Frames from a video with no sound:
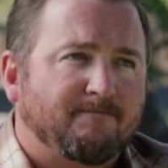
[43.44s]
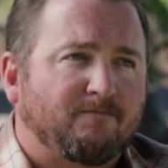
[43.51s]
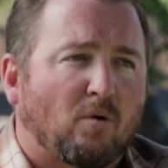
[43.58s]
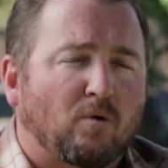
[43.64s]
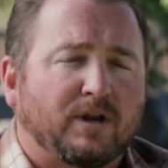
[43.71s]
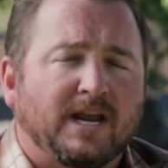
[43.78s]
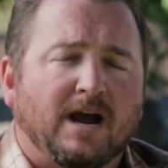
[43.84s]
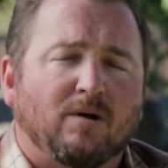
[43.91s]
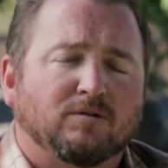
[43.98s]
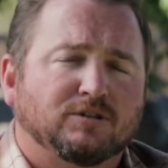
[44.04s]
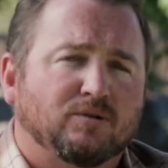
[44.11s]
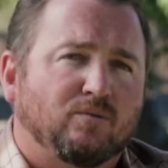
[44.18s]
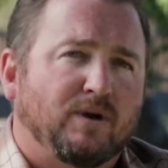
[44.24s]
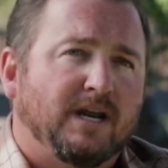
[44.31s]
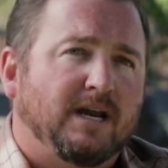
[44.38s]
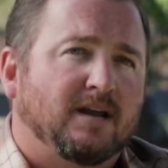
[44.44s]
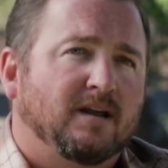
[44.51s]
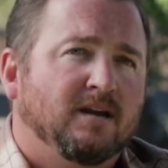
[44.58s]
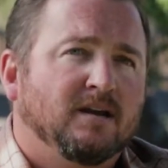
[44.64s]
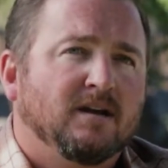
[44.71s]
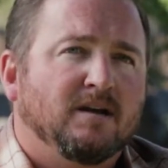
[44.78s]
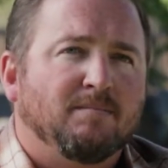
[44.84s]
40 hours a week,
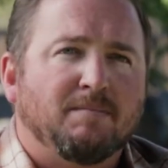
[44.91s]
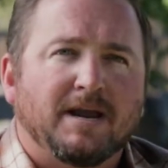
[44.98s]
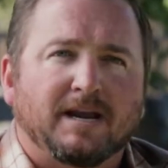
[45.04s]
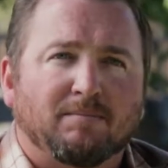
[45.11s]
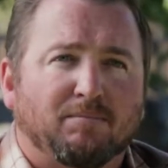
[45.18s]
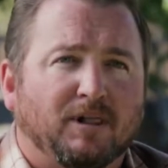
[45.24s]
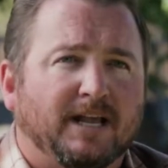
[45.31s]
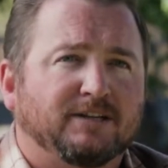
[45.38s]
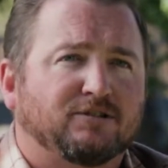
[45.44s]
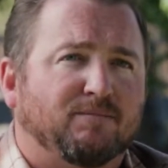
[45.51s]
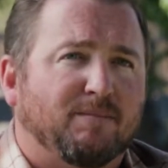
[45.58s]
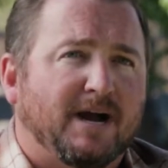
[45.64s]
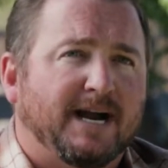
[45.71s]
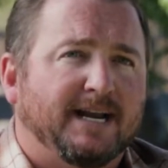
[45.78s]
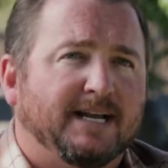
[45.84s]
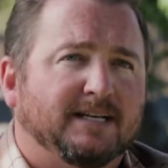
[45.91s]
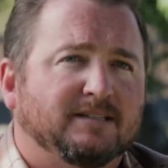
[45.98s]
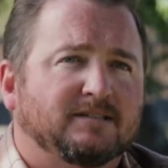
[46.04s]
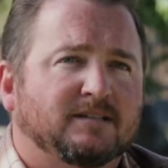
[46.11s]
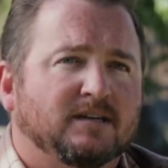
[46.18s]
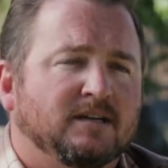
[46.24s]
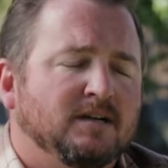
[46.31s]
making plus or
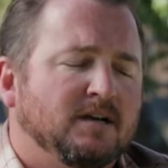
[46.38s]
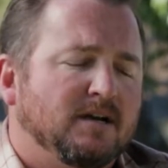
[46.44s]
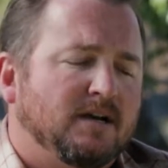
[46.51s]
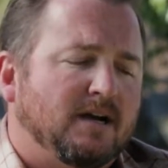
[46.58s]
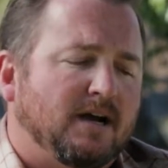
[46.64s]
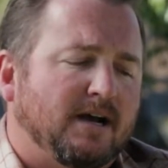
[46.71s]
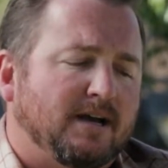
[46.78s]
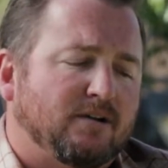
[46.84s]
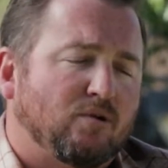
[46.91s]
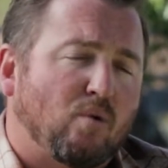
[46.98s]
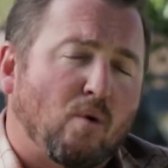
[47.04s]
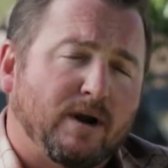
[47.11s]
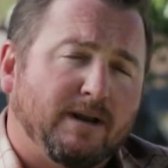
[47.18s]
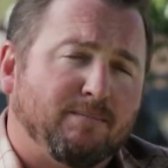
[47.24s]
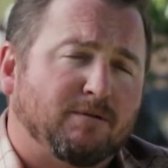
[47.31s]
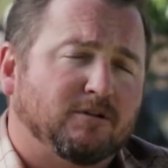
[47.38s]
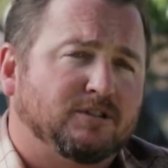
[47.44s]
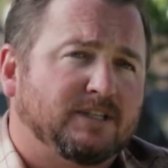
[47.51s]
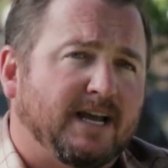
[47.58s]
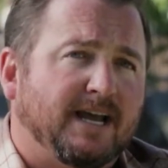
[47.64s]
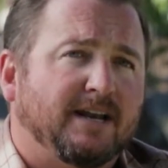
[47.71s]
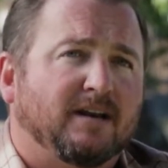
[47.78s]
minus
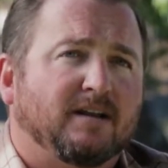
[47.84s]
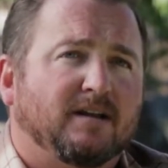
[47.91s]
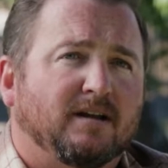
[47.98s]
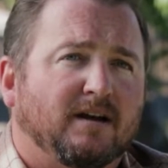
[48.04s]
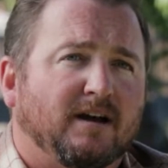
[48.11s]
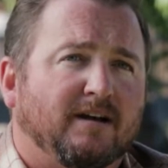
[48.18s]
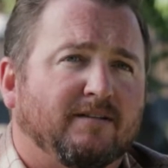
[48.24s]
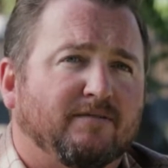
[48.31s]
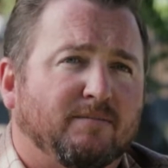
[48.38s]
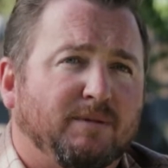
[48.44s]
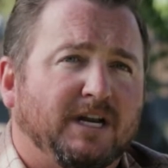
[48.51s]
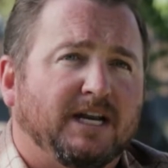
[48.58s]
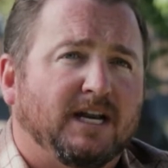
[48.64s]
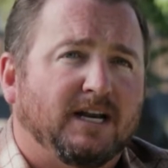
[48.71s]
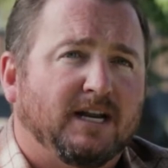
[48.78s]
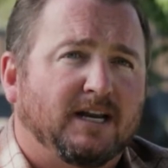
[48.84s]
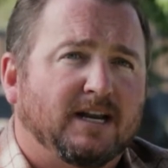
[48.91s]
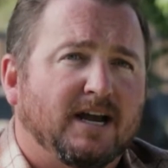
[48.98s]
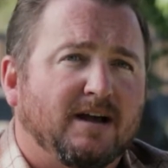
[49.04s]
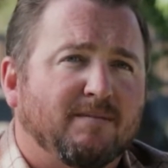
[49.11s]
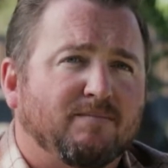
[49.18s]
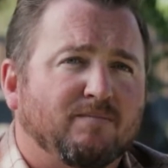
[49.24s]
20% uh, of the median
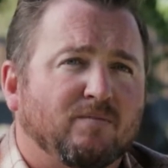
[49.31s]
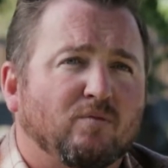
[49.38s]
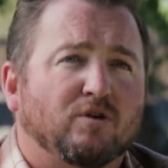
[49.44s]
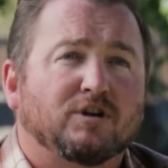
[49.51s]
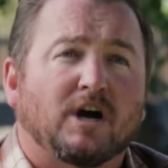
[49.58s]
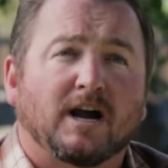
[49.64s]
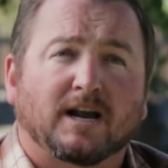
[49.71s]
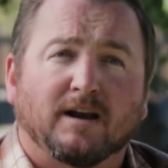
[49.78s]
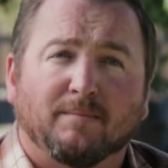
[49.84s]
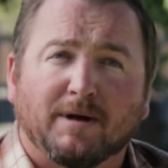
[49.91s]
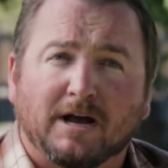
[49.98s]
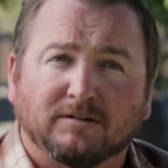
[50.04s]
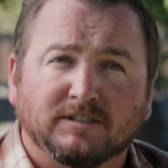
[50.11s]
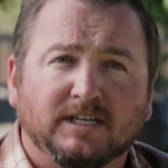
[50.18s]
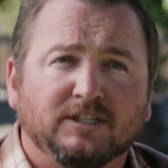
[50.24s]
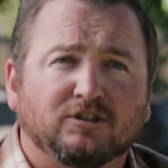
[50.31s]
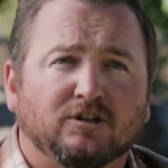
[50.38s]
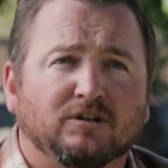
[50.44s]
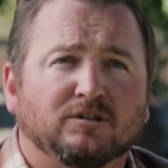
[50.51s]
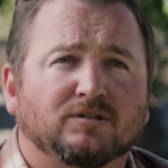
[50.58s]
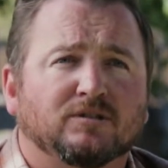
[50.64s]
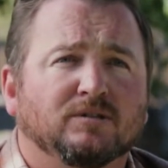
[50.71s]
income. We're talking about
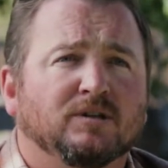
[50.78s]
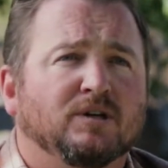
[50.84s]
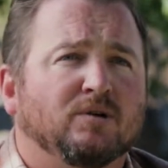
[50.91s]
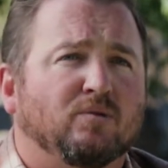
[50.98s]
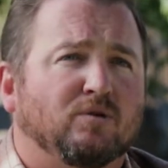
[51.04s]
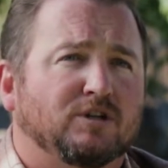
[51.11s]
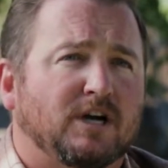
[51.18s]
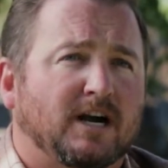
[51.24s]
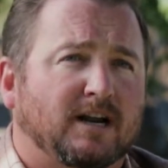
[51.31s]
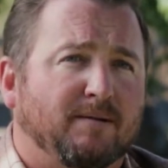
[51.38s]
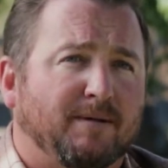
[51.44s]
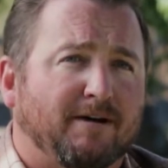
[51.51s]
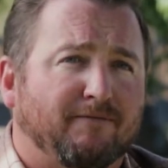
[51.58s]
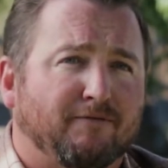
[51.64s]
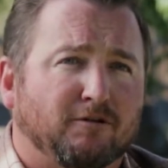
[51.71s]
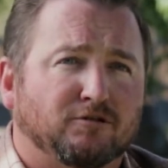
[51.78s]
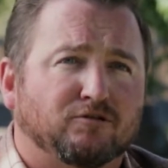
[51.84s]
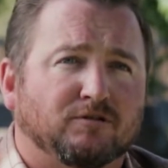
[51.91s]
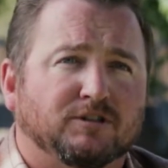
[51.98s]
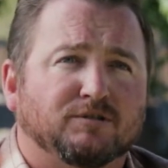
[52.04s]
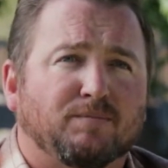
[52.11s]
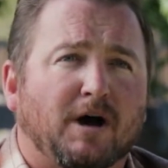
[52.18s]
teachers, we're talking about first
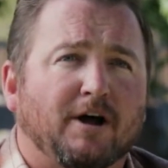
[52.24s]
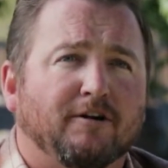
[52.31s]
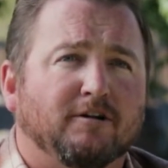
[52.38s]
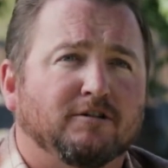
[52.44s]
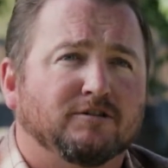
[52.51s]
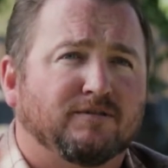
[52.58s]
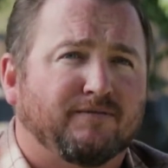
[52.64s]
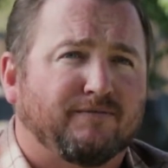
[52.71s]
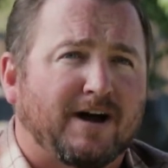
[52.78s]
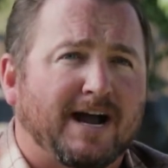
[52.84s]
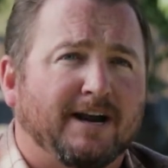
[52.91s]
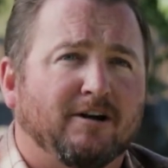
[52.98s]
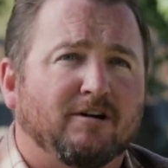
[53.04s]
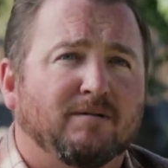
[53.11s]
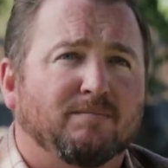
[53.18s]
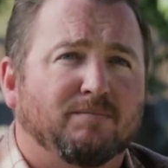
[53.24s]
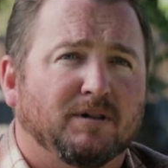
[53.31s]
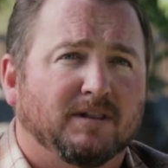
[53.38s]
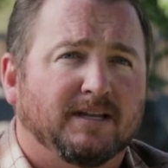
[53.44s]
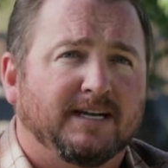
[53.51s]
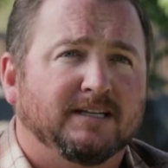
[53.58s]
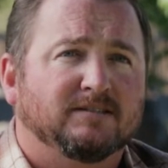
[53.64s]
responders, fire,
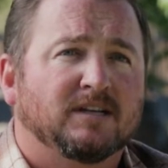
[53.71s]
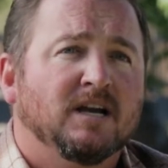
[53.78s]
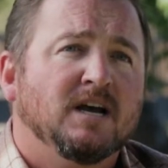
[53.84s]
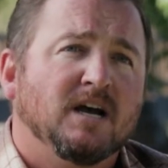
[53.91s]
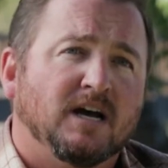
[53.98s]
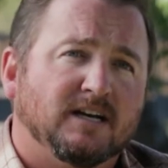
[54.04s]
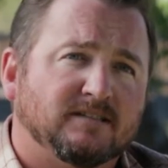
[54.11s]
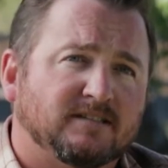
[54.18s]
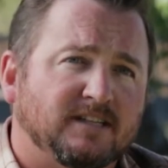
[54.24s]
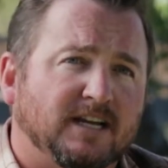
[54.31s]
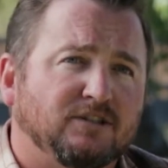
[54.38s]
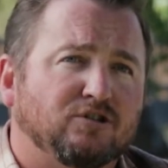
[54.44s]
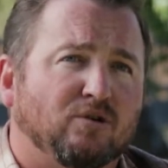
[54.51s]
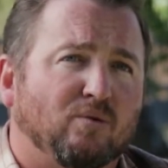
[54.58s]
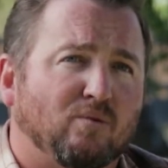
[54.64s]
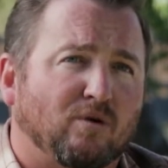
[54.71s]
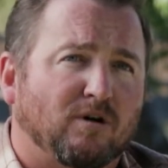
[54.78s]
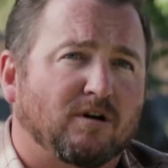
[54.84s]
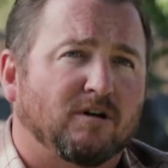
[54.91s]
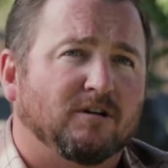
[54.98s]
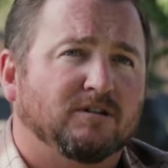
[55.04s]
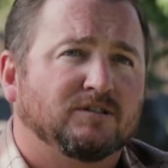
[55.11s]
police, essential
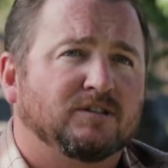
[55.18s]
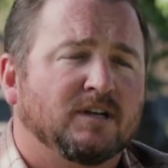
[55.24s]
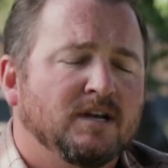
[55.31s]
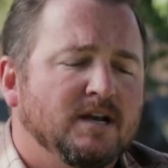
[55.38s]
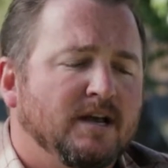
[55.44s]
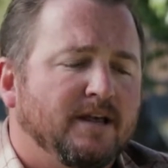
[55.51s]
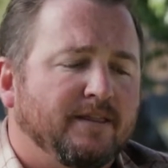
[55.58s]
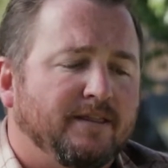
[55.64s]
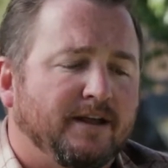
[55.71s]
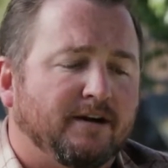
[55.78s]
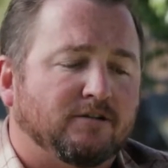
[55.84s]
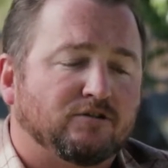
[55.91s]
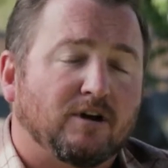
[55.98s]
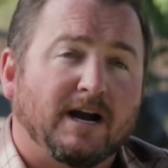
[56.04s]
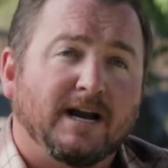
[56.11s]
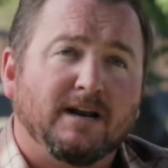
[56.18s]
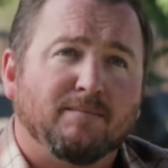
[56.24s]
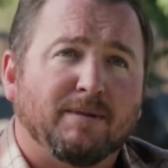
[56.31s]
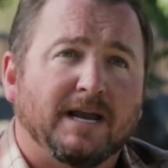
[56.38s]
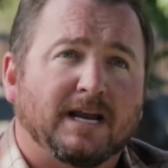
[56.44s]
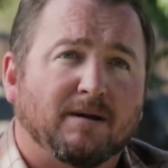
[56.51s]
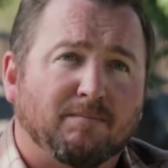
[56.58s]
workers that are trying to
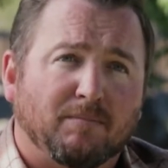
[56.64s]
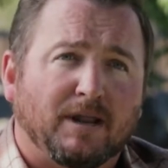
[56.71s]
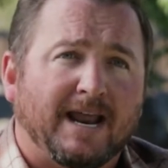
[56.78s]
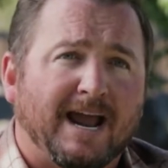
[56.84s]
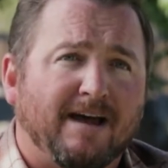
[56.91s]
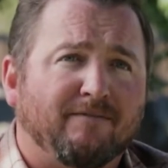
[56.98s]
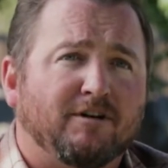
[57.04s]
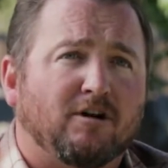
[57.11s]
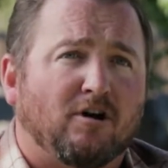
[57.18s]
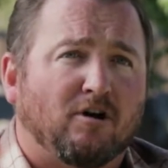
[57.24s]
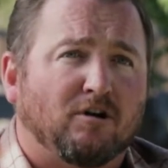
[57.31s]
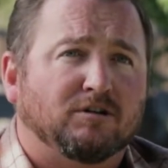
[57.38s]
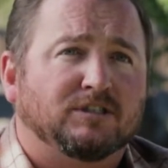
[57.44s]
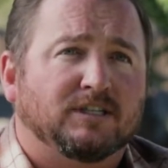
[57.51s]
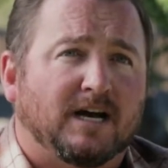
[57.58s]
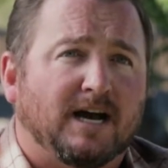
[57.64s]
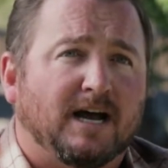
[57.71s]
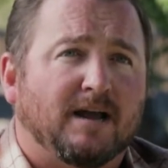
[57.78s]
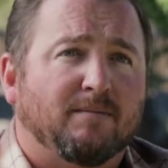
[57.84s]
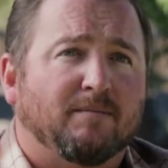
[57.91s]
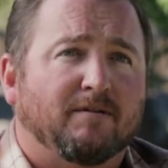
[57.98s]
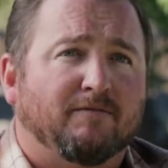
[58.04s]
make it, but having a hard
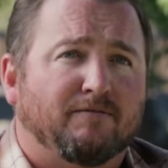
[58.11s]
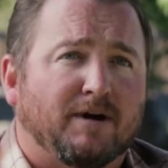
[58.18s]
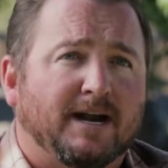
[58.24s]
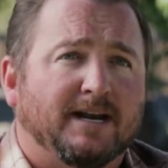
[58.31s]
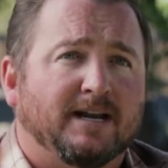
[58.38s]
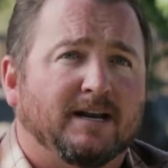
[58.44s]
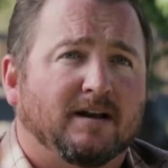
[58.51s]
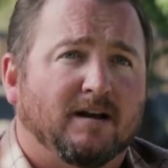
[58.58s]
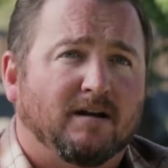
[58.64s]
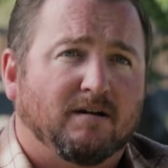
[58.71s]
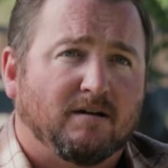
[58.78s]
time finding